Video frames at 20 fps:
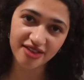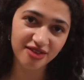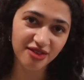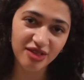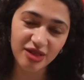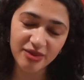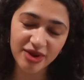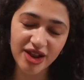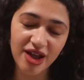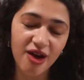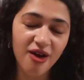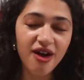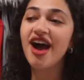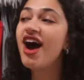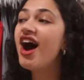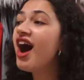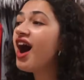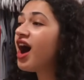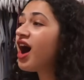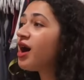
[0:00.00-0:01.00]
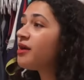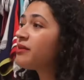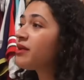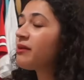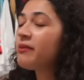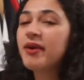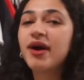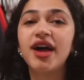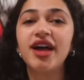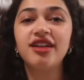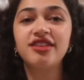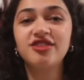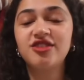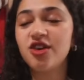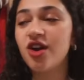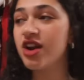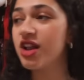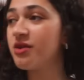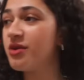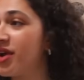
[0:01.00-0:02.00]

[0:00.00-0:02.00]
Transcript: So let me know. Um, But starting